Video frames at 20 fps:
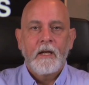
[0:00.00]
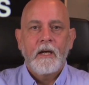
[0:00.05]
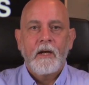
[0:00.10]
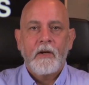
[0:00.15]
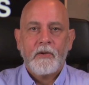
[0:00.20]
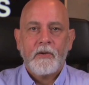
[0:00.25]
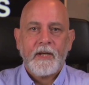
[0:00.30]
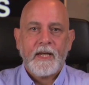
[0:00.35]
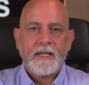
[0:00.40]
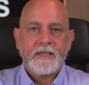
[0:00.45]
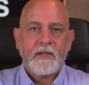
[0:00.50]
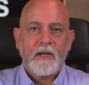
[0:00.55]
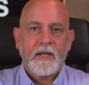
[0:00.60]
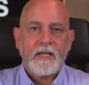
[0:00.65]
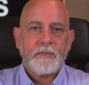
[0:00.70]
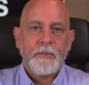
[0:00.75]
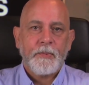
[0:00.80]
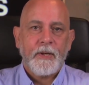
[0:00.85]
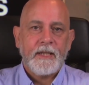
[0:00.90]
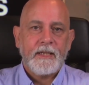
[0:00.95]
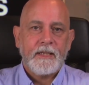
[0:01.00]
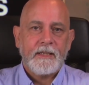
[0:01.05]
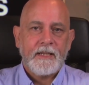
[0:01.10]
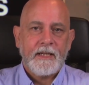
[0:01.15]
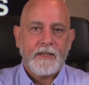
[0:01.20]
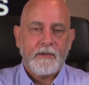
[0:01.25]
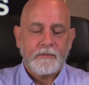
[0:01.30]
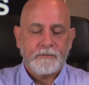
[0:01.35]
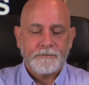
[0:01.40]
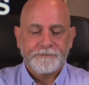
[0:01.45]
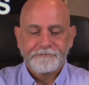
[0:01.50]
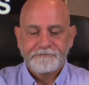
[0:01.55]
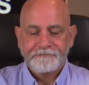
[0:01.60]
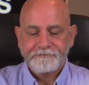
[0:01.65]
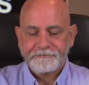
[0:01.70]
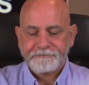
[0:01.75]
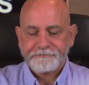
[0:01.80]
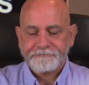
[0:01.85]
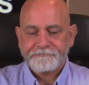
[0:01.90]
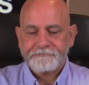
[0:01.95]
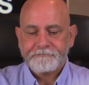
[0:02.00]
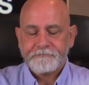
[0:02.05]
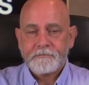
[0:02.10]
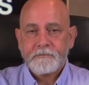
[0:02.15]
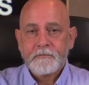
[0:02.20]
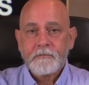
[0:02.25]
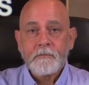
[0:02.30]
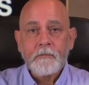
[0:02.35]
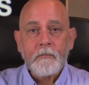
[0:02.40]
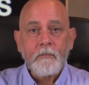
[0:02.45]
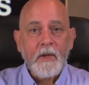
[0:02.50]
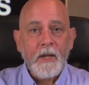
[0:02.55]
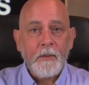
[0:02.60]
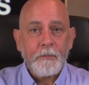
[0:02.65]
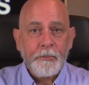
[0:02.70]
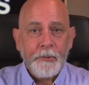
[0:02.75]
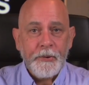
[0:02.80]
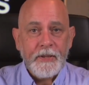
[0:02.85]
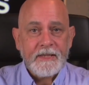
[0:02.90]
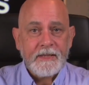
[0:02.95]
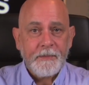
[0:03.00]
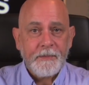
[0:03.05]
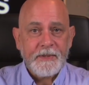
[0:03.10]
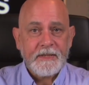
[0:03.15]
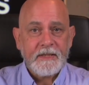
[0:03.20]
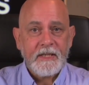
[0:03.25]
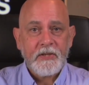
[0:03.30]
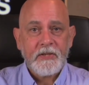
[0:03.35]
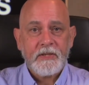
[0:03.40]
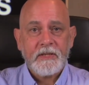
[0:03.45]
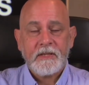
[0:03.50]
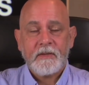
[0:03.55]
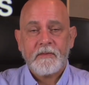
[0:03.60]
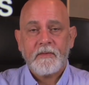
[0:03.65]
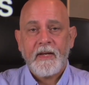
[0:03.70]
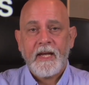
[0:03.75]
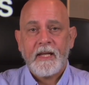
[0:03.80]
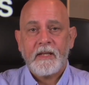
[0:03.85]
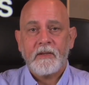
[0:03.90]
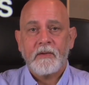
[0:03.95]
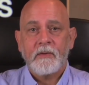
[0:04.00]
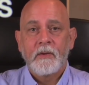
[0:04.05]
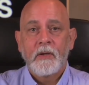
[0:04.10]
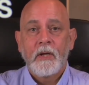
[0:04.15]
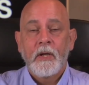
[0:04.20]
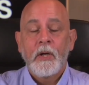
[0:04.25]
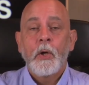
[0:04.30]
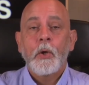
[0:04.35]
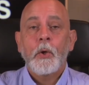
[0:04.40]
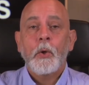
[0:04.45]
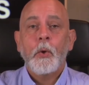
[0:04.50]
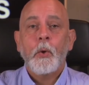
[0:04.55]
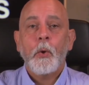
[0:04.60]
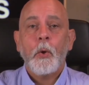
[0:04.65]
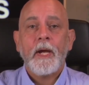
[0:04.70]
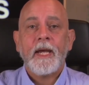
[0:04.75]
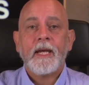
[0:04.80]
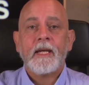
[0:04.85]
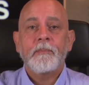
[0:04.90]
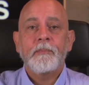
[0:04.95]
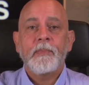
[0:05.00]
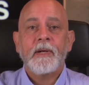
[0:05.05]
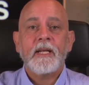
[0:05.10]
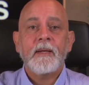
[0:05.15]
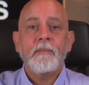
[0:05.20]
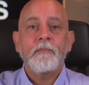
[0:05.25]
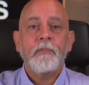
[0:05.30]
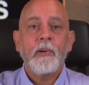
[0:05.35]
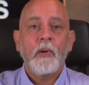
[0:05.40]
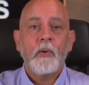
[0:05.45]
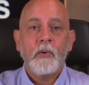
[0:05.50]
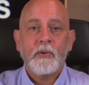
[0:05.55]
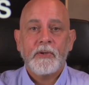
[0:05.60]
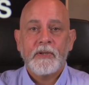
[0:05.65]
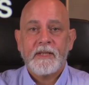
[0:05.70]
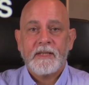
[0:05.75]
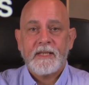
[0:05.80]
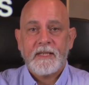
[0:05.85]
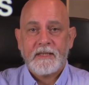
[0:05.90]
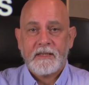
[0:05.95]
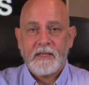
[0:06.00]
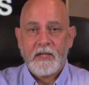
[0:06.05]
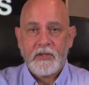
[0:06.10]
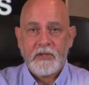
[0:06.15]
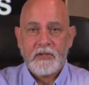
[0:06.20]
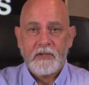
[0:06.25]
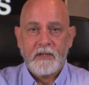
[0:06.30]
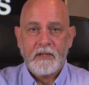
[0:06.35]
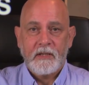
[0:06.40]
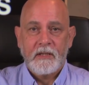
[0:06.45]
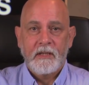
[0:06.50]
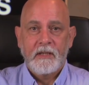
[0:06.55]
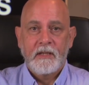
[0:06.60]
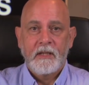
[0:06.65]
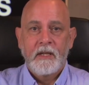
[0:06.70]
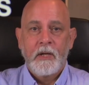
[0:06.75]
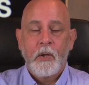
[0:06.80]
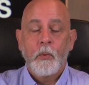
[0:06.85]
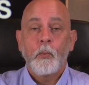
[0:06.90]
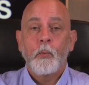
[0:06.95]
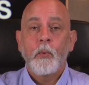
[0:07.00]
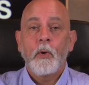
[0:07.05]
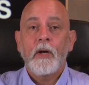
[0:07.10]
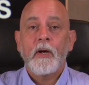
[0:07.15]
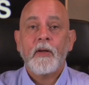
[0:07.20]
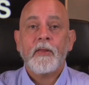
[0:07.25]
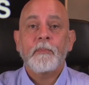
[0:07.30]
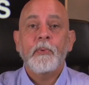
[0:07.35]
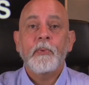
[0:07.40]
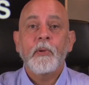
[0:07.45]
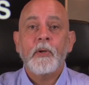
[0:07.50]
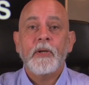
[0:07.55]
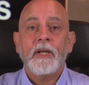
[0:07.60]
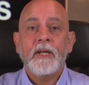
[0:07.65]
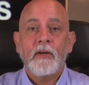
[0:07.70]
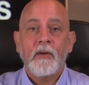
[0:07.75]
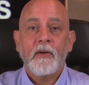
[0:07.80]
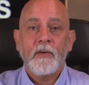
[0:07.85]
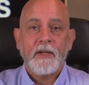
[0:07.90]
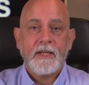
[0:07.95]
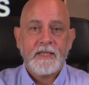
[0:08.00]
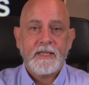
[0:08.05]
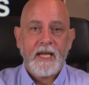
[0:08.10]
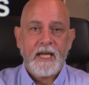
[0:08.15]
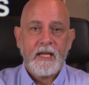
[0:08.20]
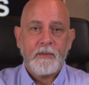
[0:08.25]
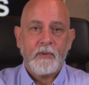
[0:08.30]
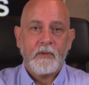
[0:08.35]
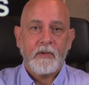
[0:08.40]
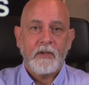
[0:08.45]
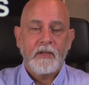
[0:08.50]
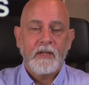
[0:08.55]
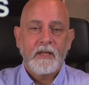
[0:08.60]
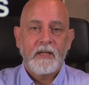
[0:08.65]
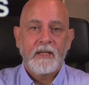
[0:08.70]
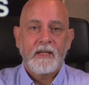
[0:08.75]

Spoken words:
Okay, so let's break it down. Presuppositions of value. Quick but important discussion, worth putting on the table.